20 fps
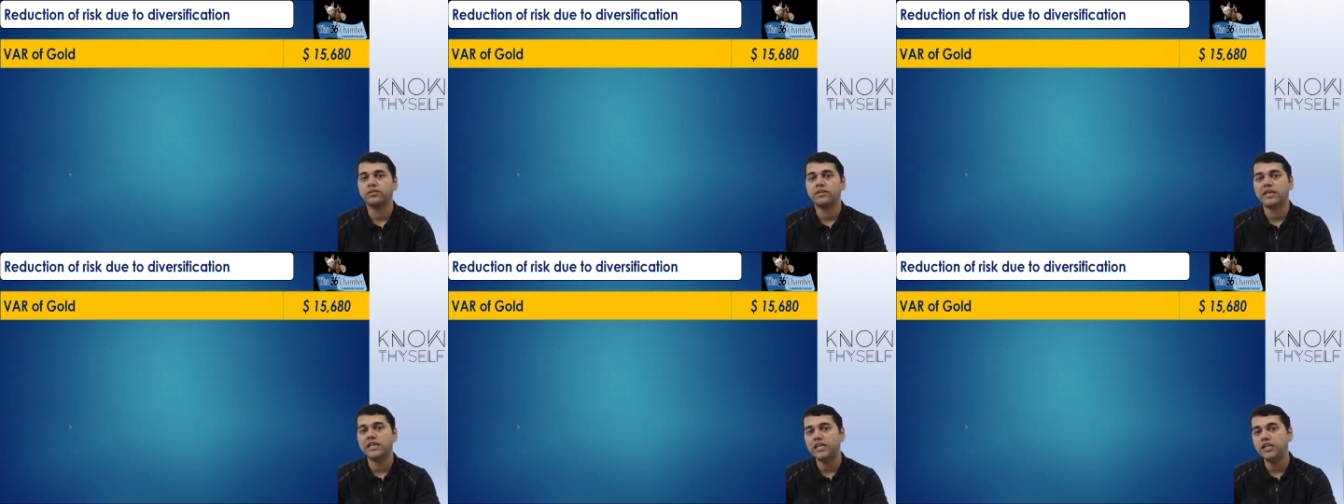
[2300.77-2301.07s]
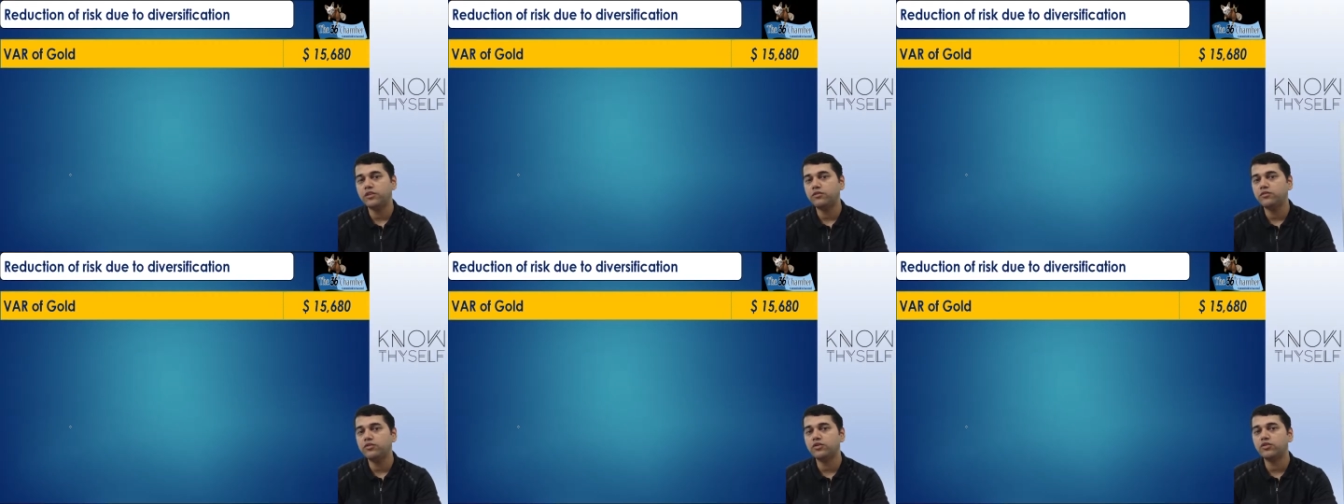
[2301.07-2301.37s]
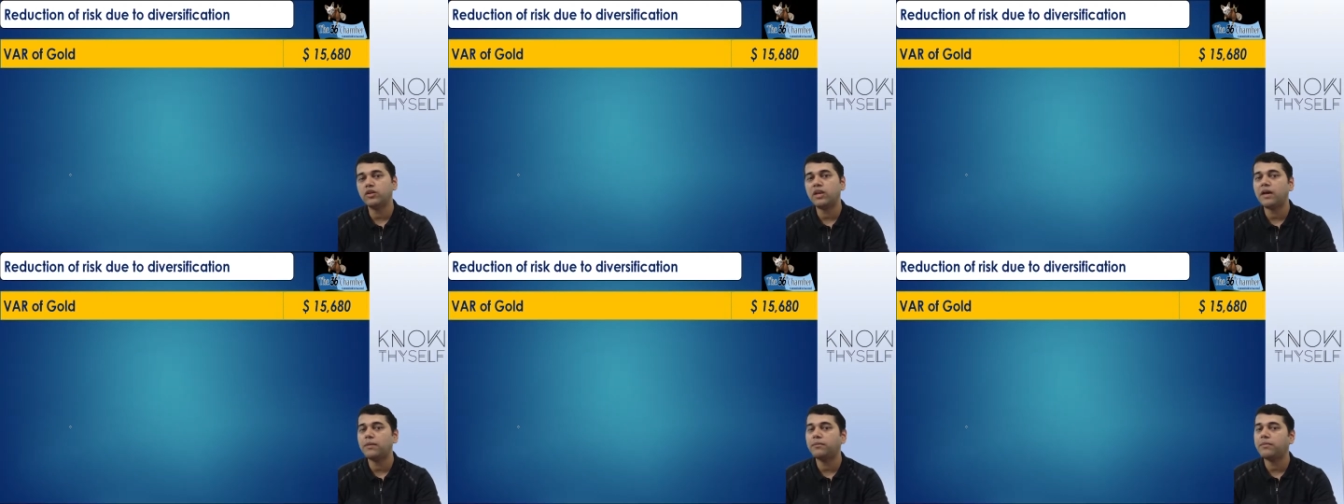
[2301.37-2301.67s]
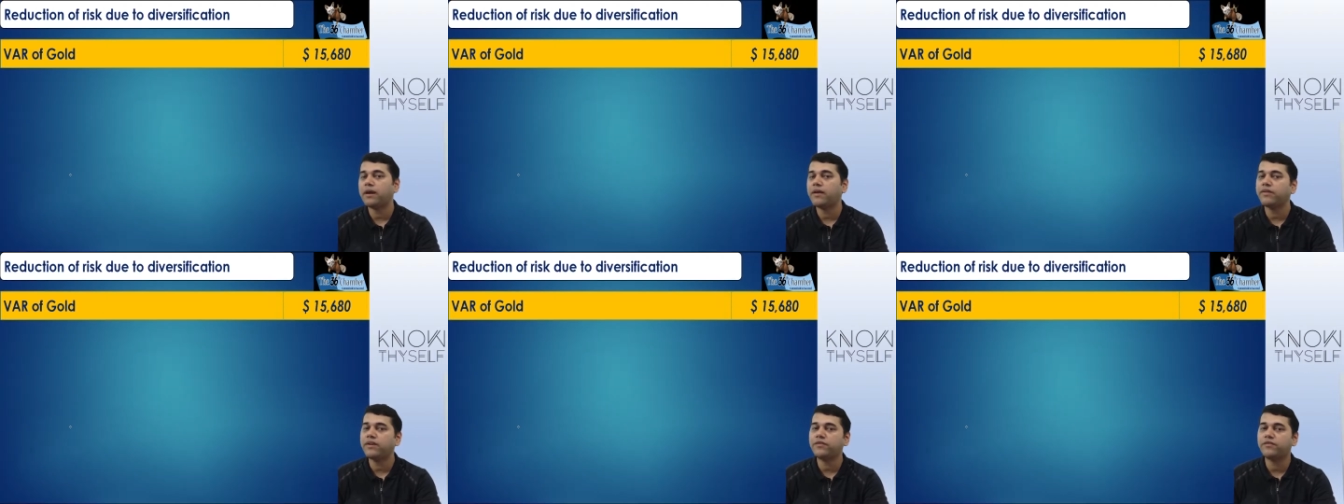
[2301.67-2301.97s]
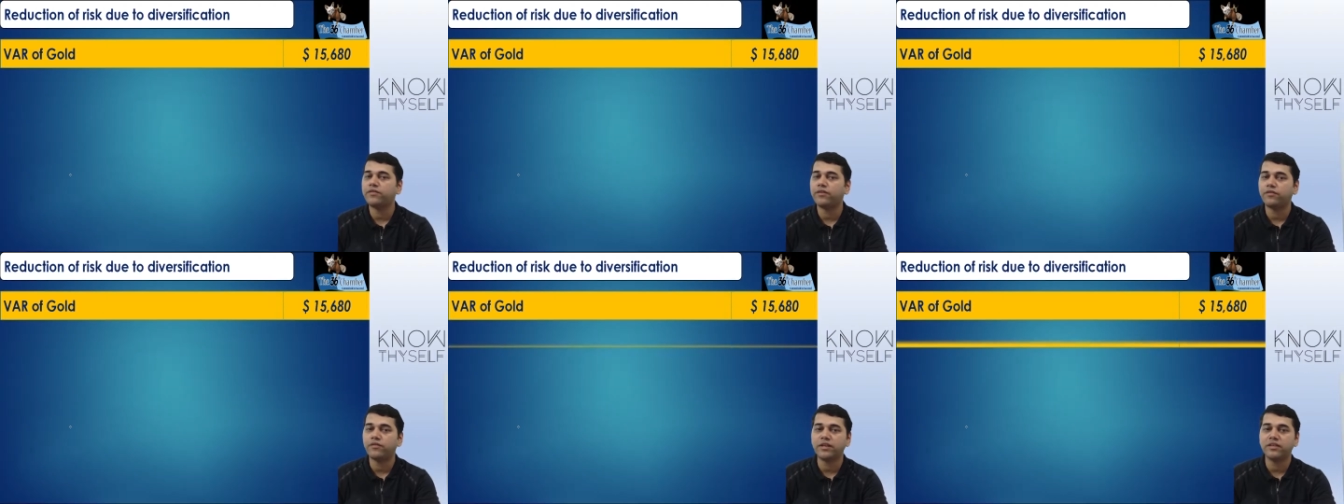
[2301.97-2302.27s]
individually I am having
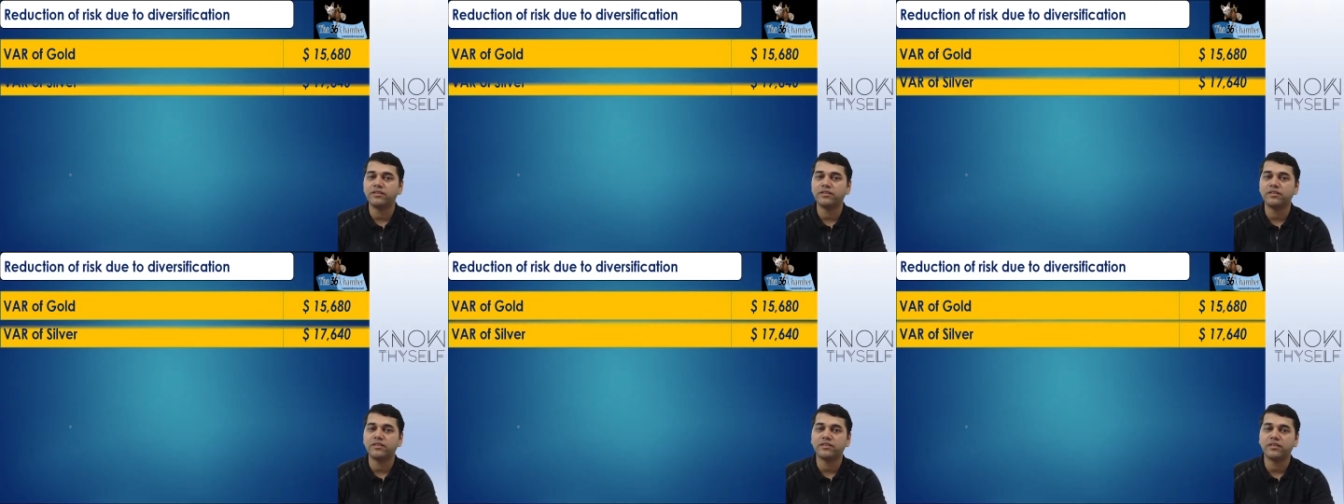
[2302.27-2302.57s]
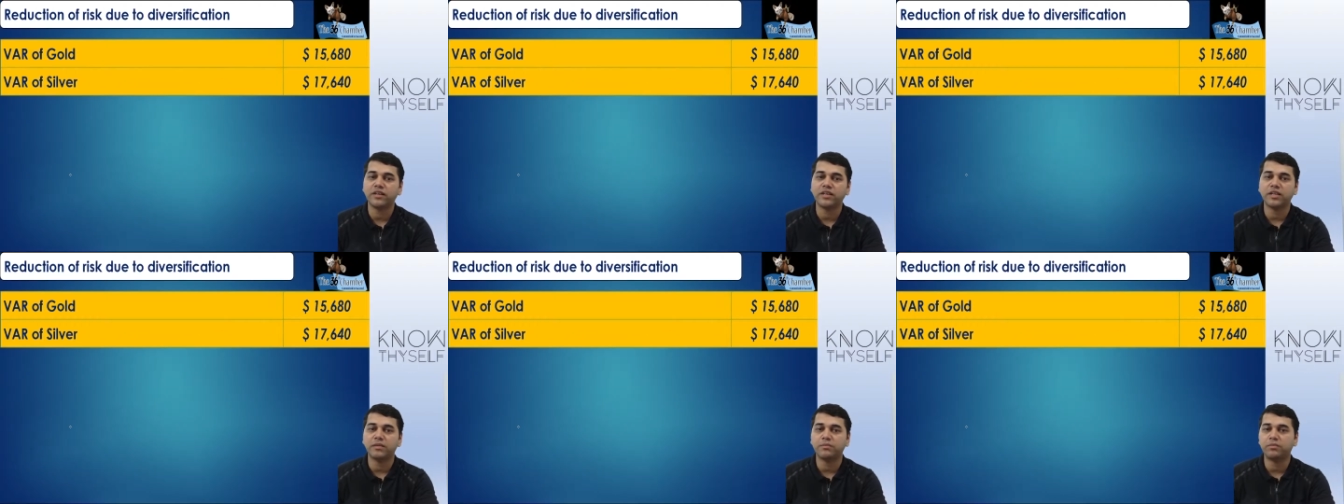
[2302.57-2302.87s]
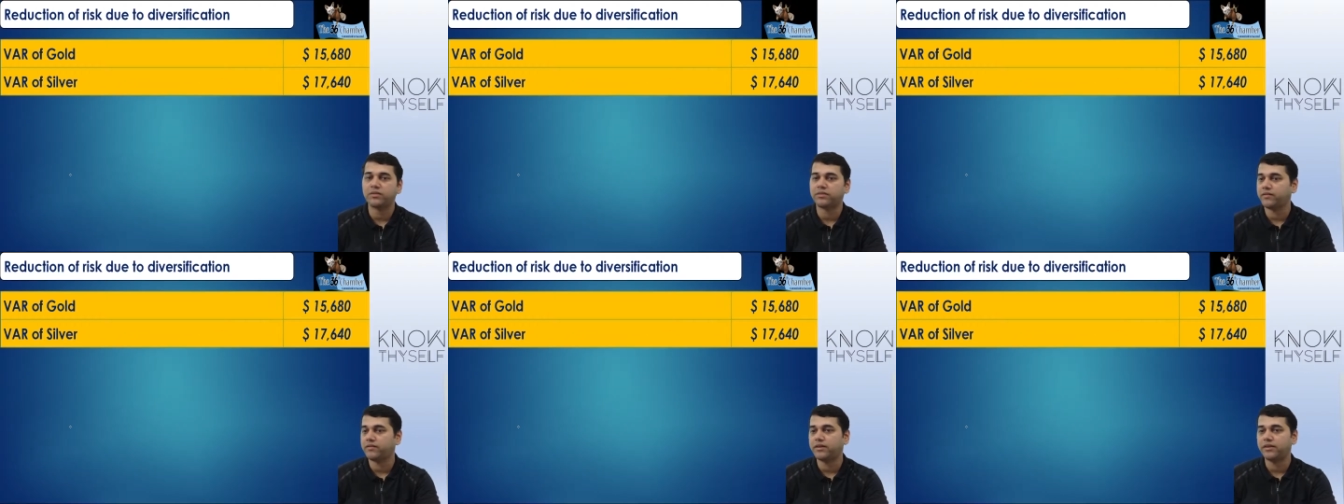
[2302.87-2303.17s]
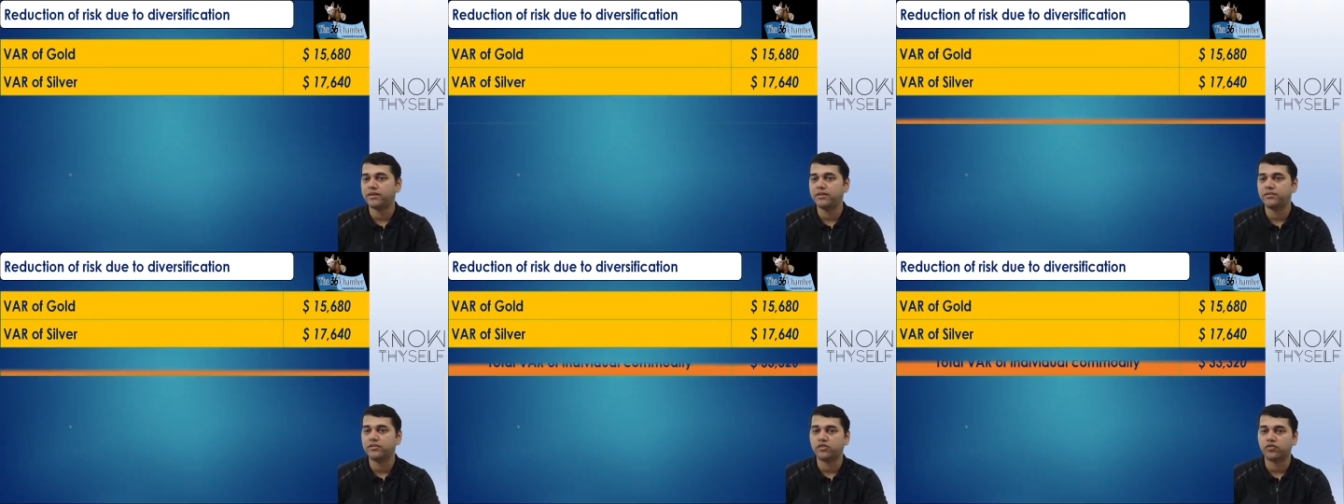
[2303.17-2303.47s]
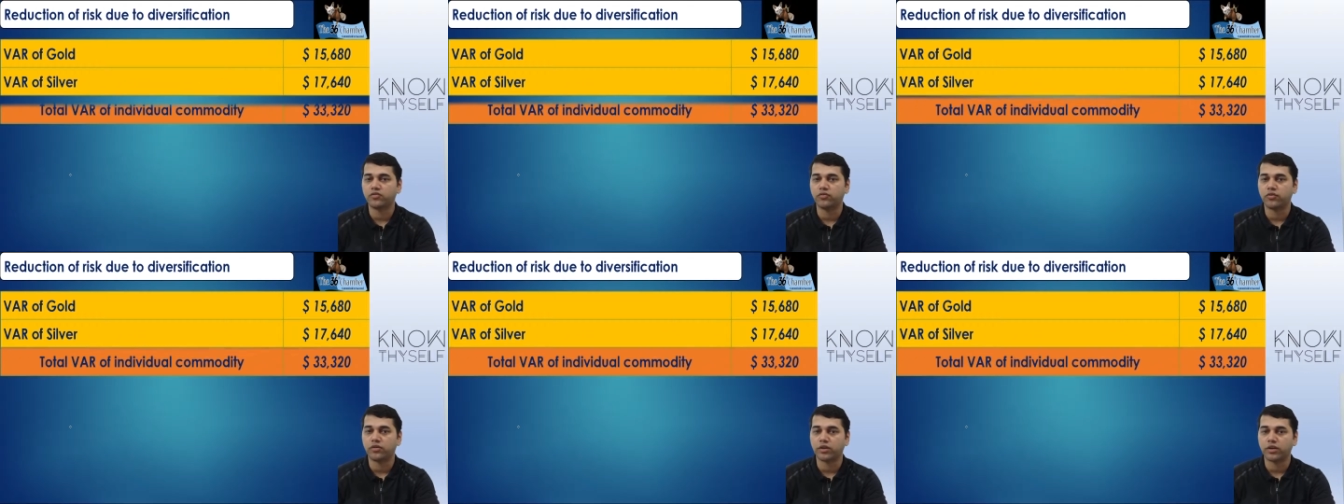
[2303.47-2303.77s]
15680 plus
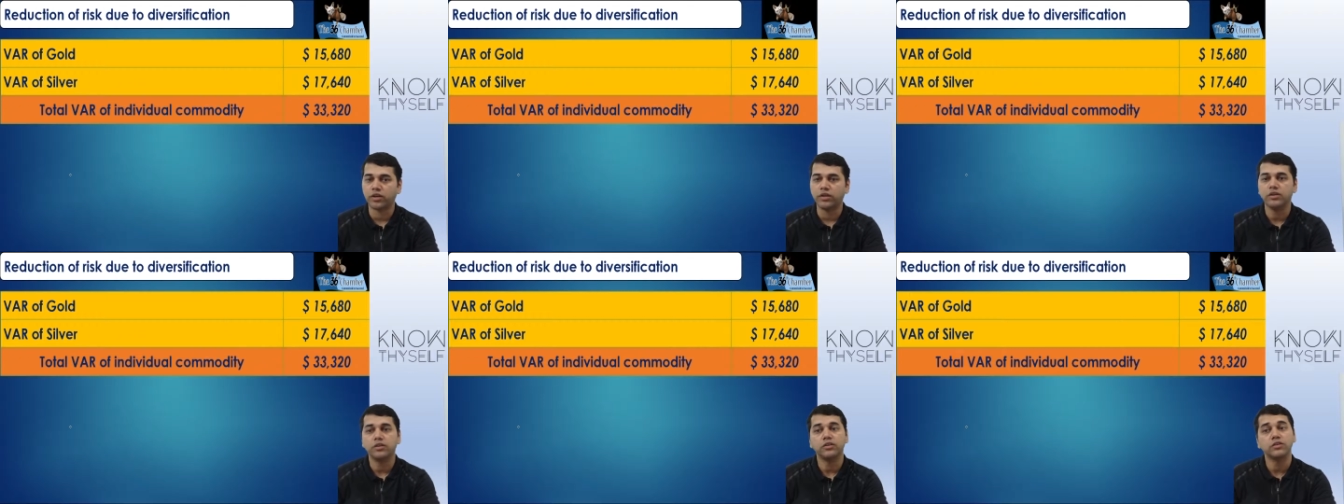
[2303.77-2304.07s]
17640.